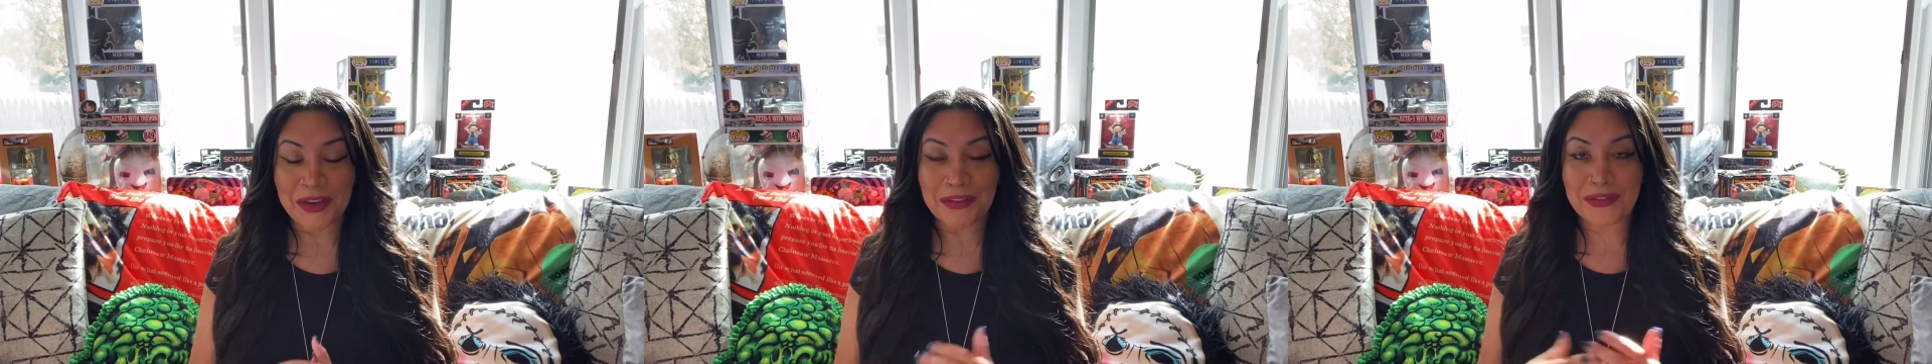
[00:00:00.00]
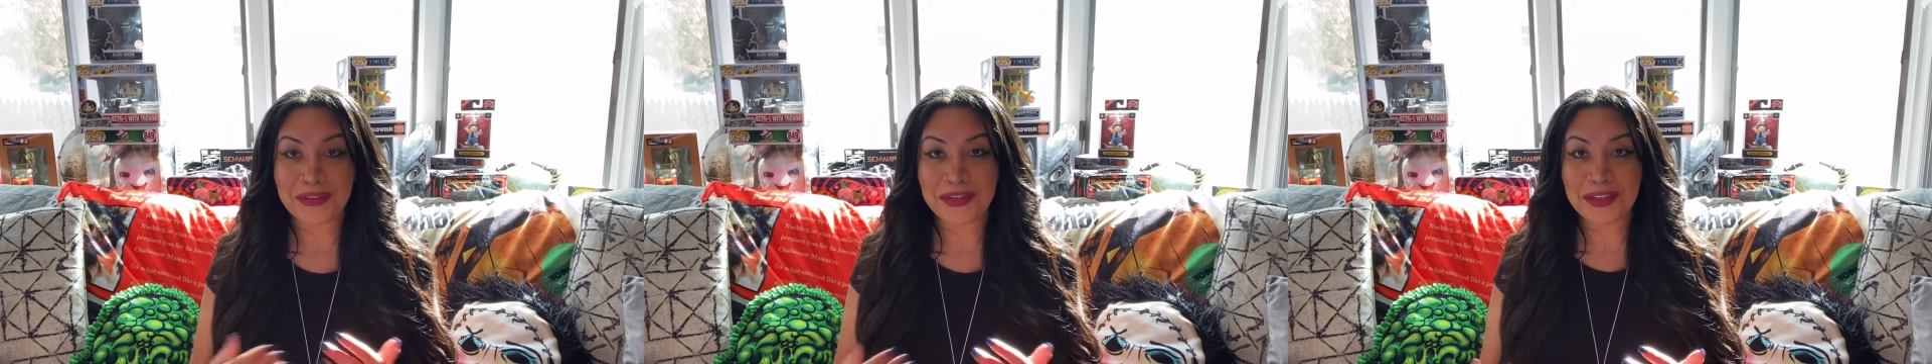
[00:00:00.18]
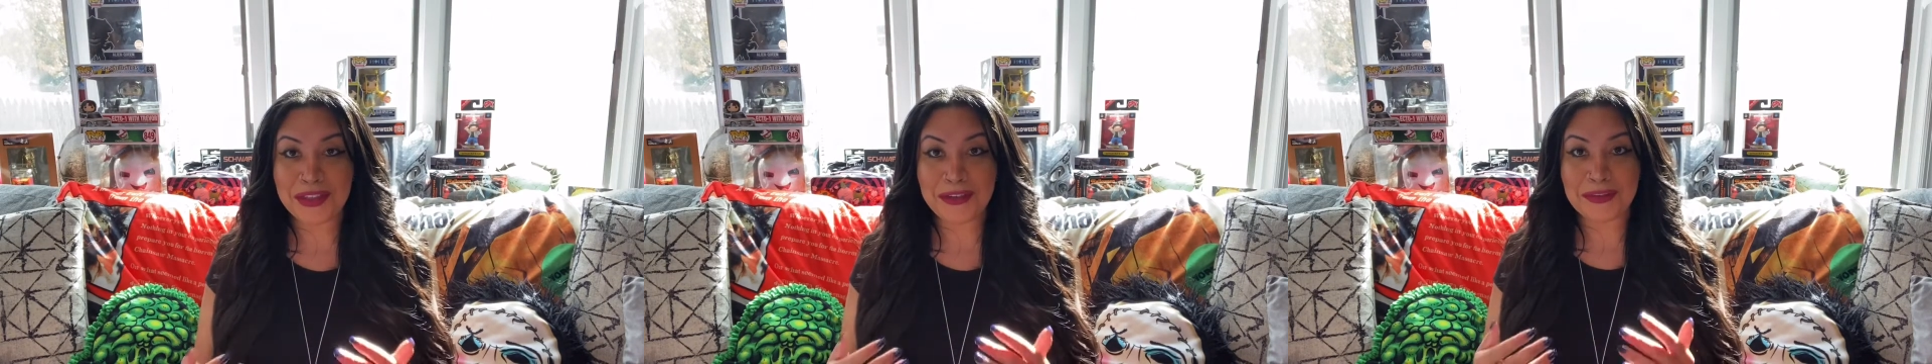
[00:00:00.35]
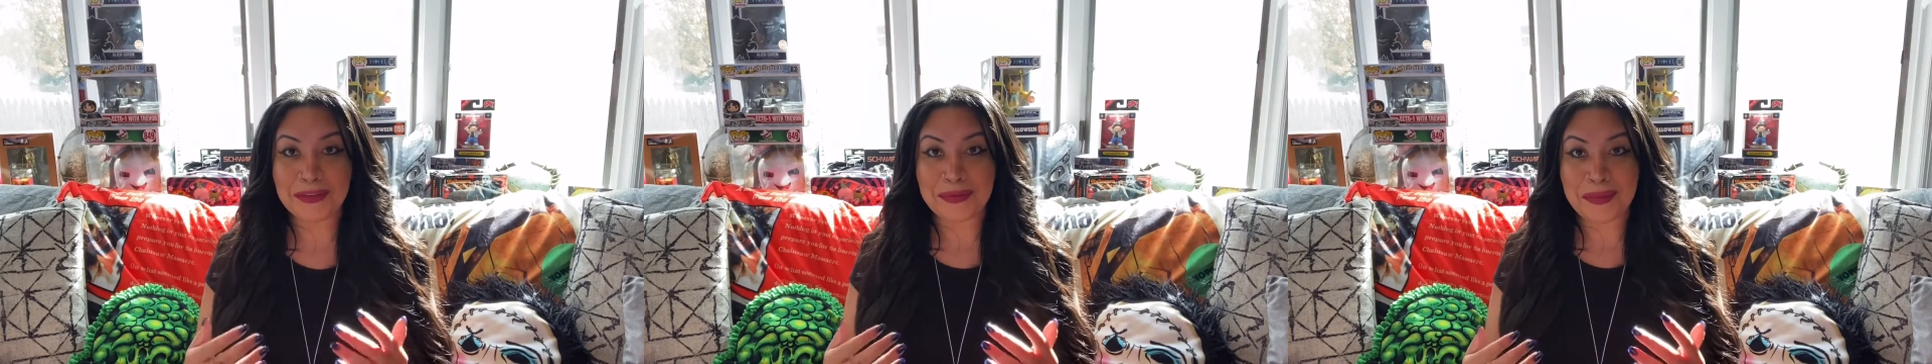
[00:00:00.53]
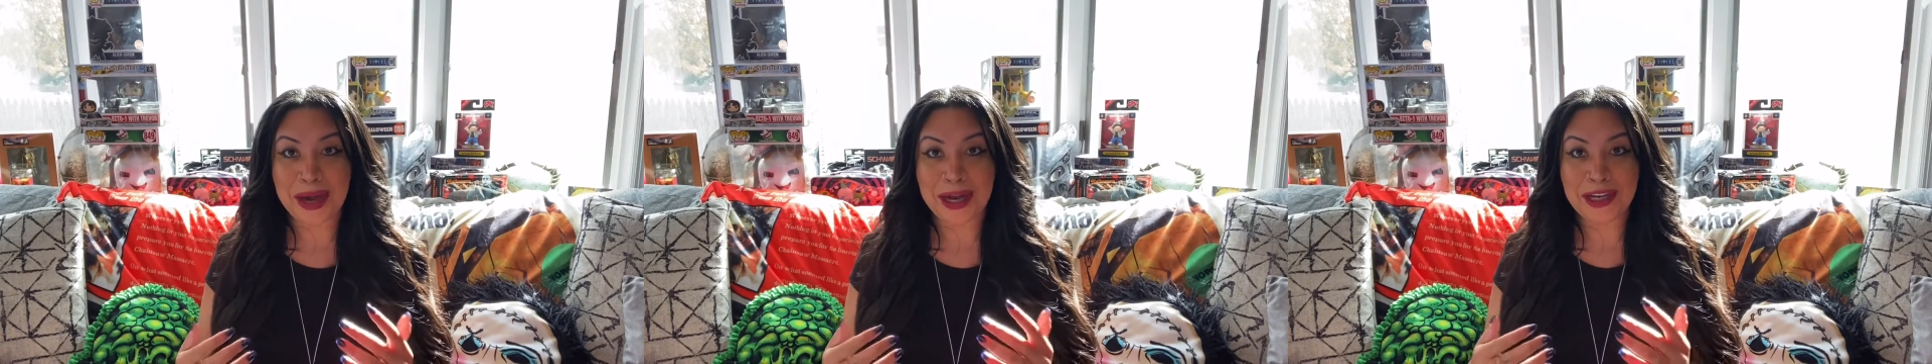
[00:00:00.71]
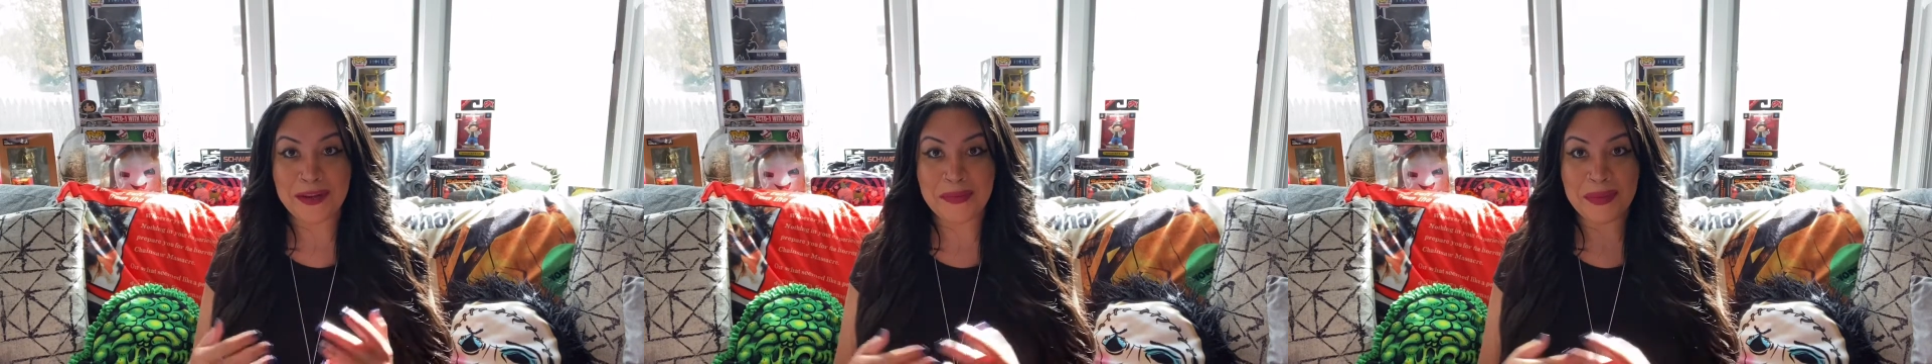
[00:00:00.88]
It really
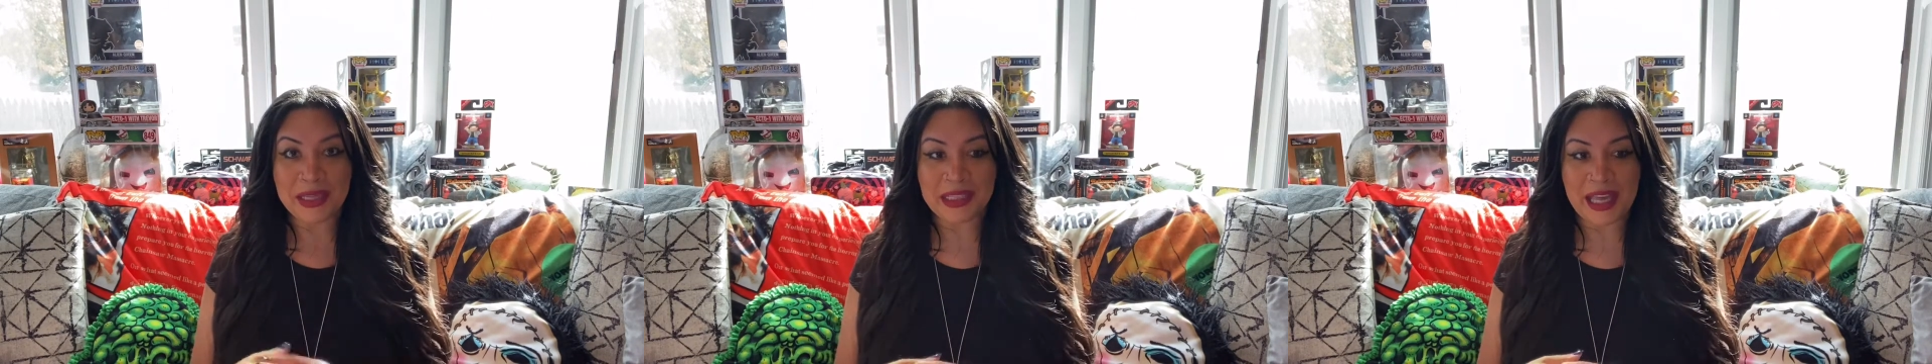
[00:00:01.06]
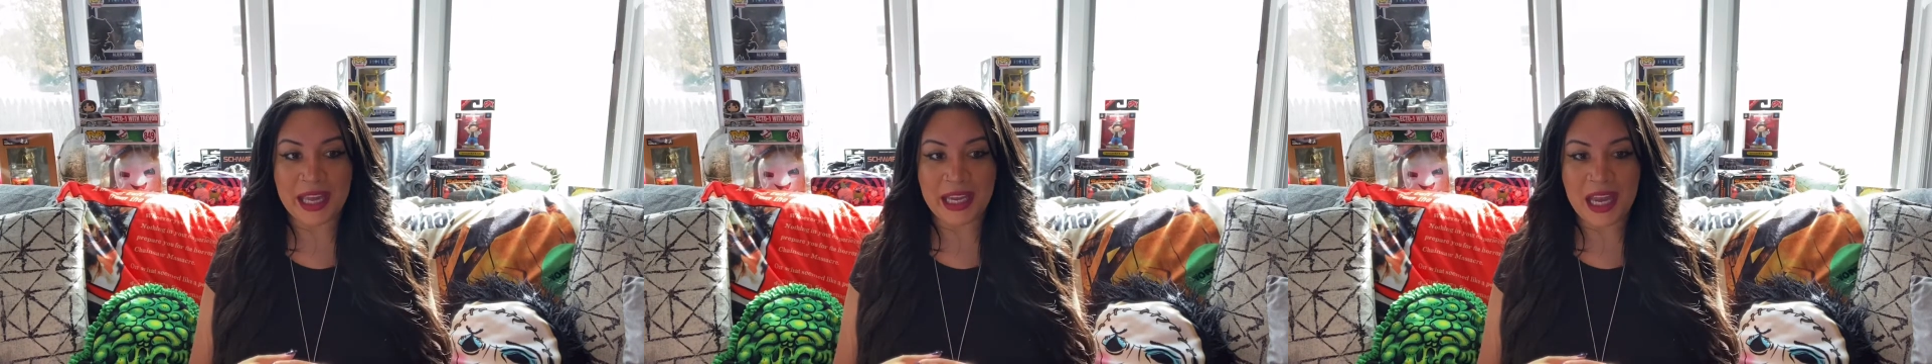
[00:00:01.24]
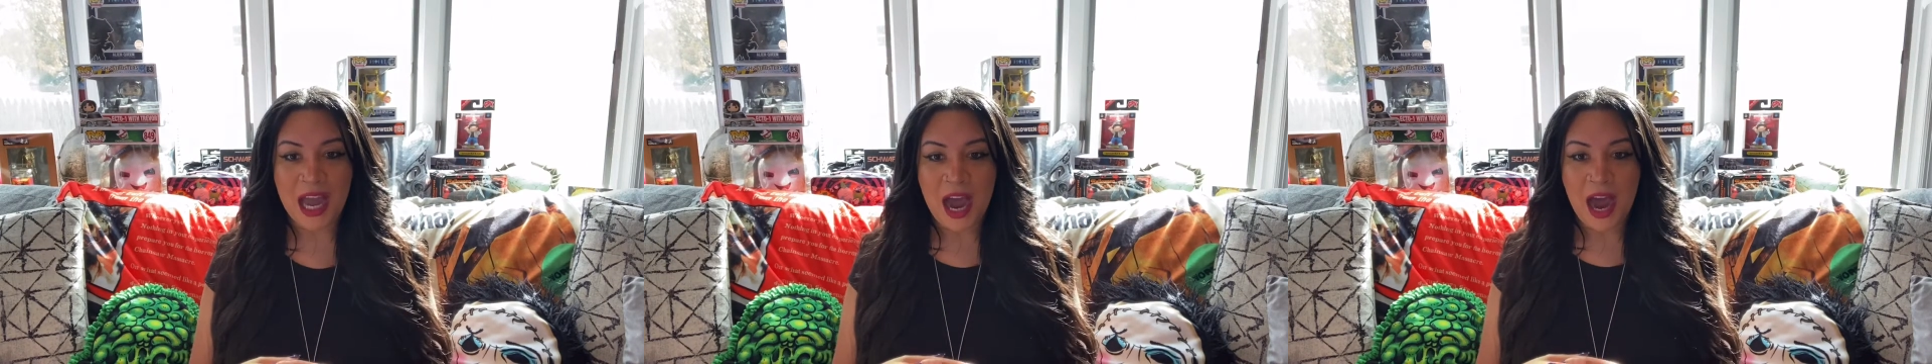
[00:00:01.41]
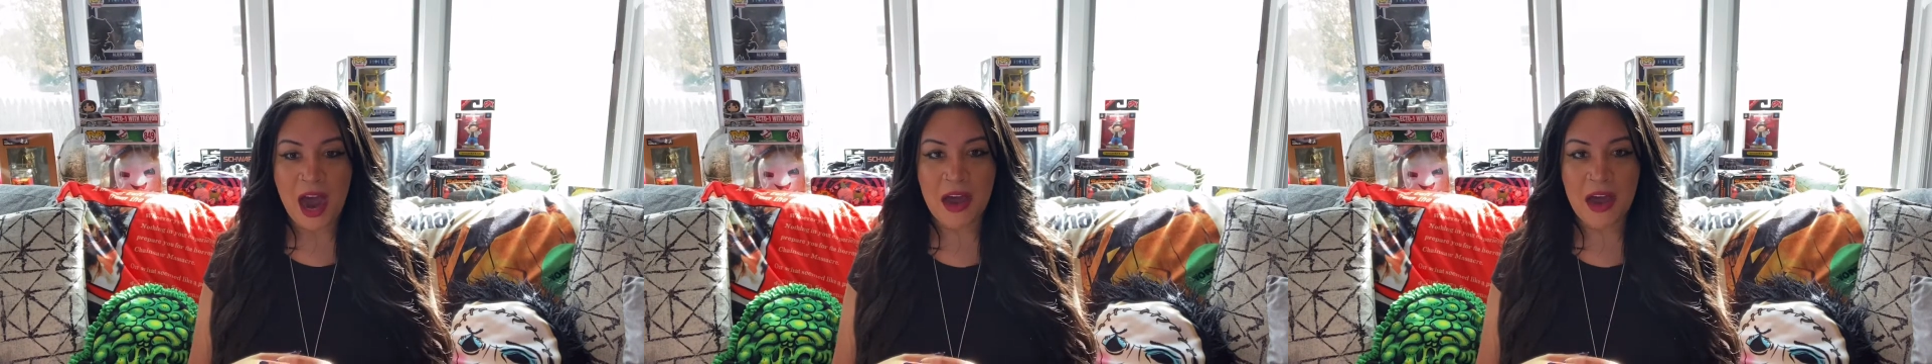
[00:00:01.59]
reminded me like